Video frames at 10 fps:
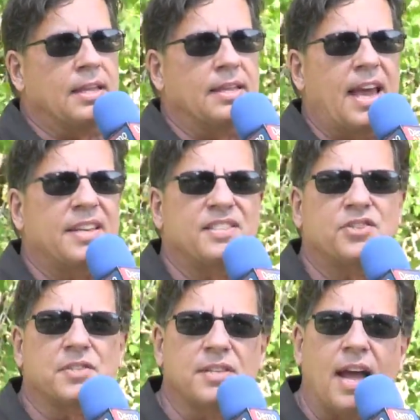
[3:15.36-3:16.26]
That is
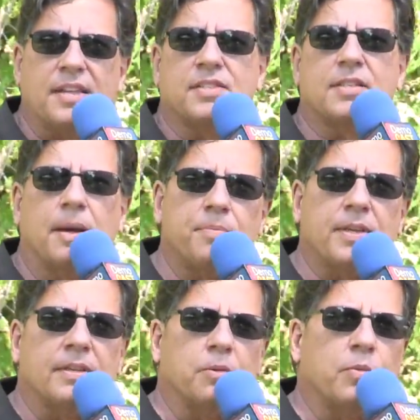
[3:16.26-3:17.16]
just not
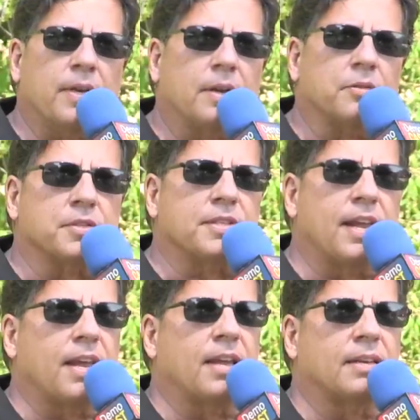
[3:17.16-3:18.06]
something that we
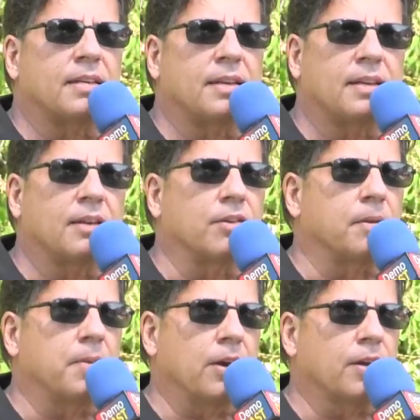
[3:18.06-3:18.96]
understand here in
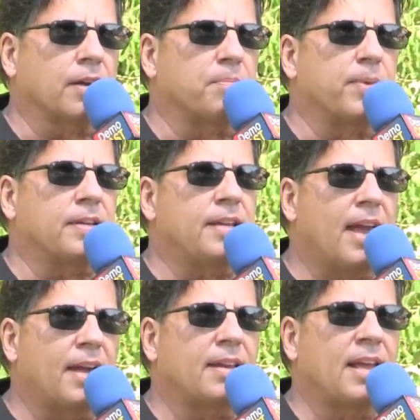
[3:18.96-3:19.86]
America. But
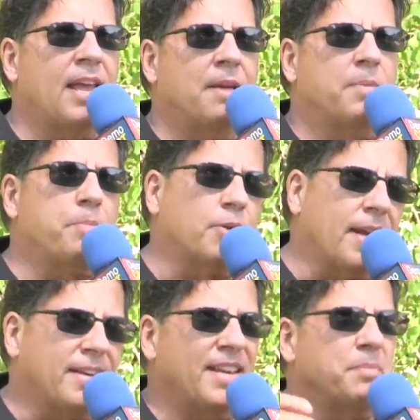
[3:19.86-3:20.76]
yet, people
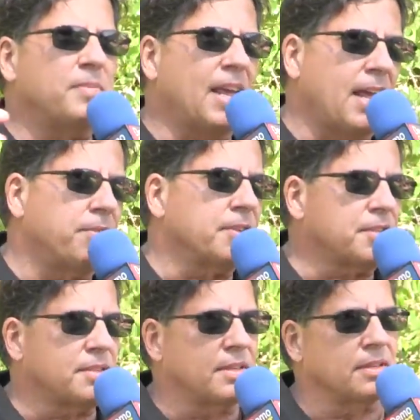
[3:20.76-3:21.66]
like Kim
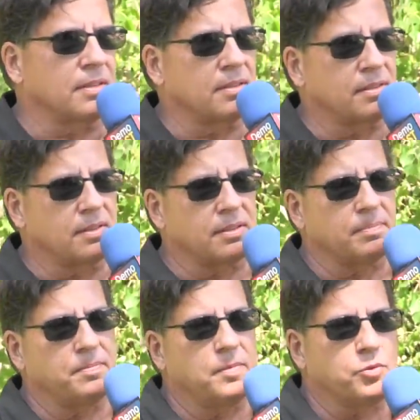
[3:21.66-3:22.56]
Davis, the
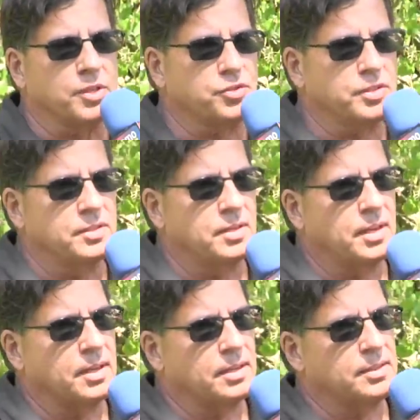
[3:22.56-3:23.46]

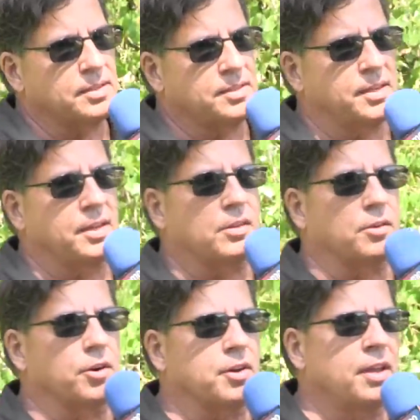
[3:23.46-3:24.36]
Christian city
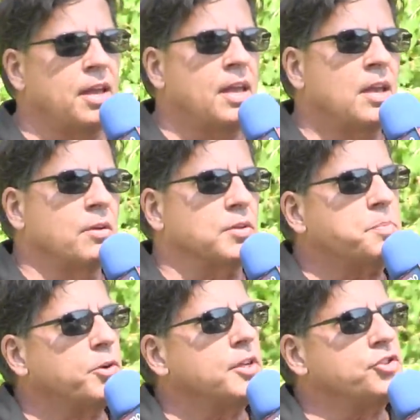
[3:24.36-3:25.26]
clerk, was
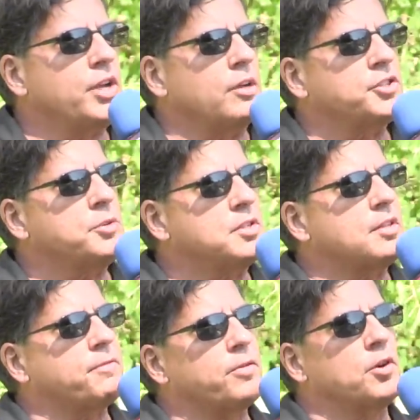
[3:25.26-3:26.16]
put in jail. She was
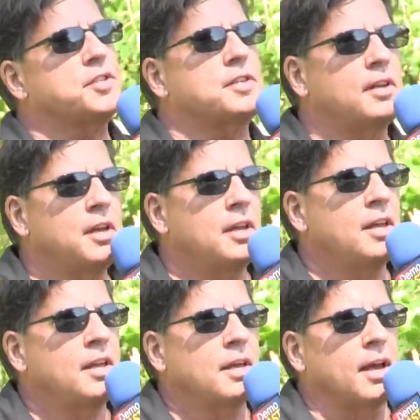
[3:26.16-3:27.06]
the first
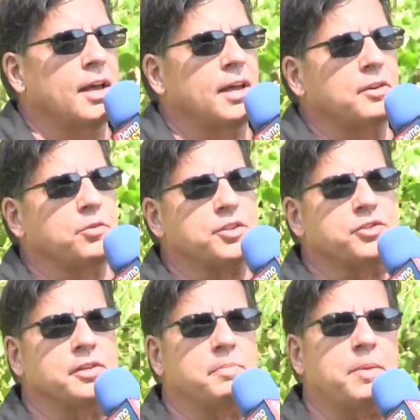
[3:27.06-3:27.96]

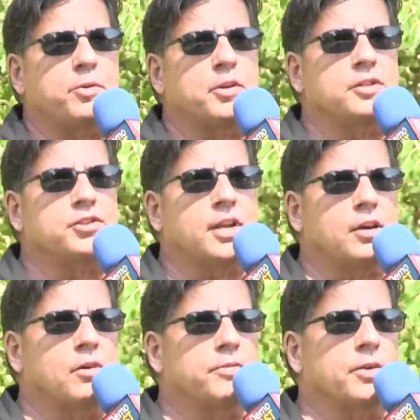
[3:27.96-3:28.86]
Christian to be put in
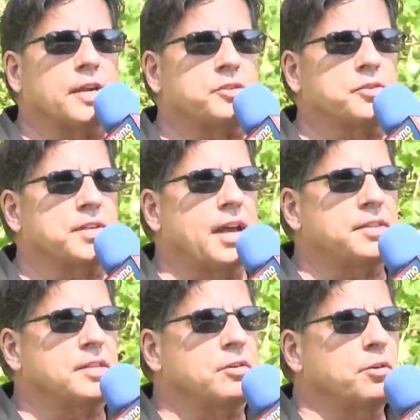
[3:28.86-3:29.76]
jail for
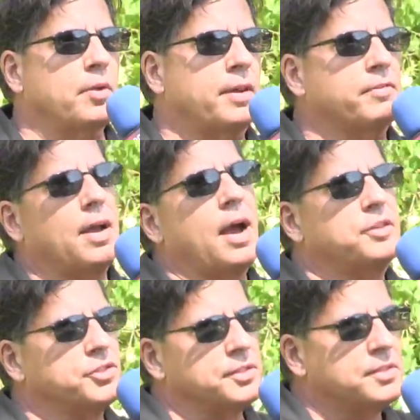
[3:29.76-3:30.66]
exercising her right of
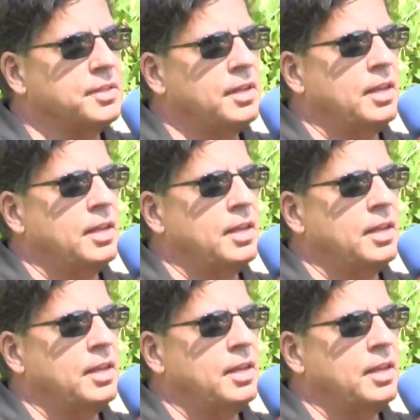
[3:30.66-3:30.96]
conscience